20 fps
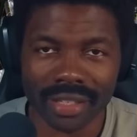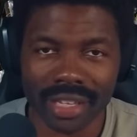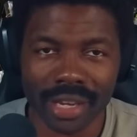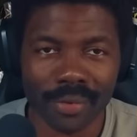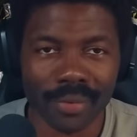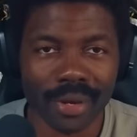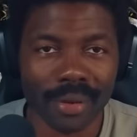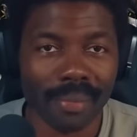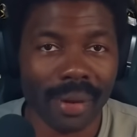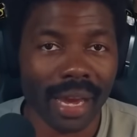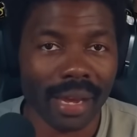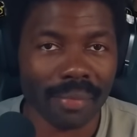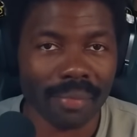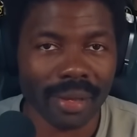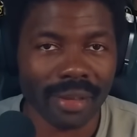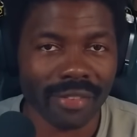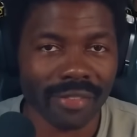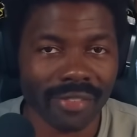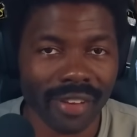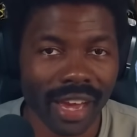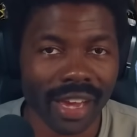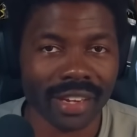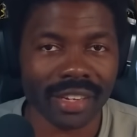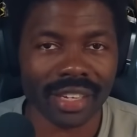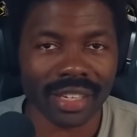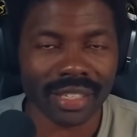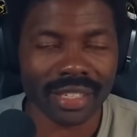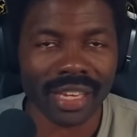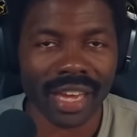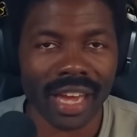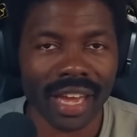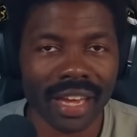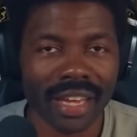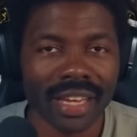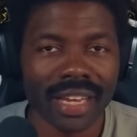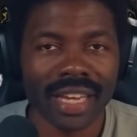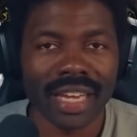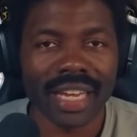that we might be finding there